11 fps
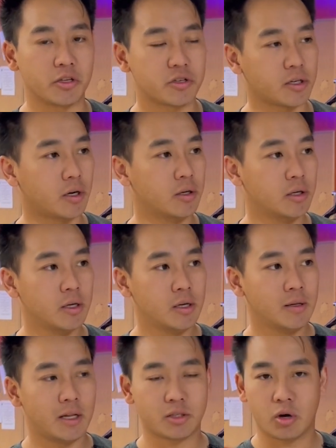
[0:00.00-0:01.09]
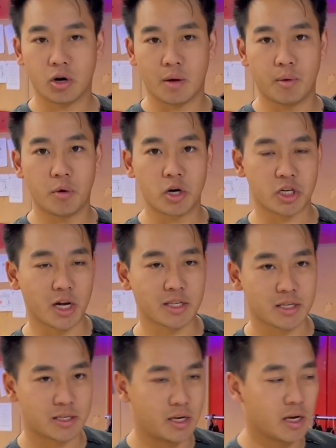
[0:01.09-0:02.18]
So let's throw a couple more shots.
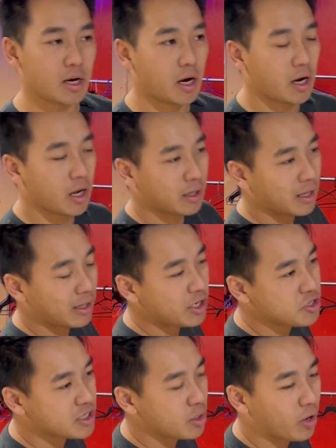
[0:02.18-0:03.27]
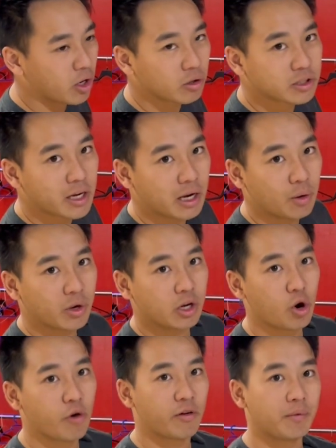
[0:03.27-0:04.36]
Let's see, let you see what it looks like and then we can
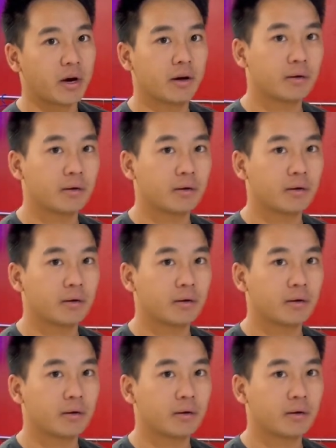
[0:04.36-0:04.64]
go from there.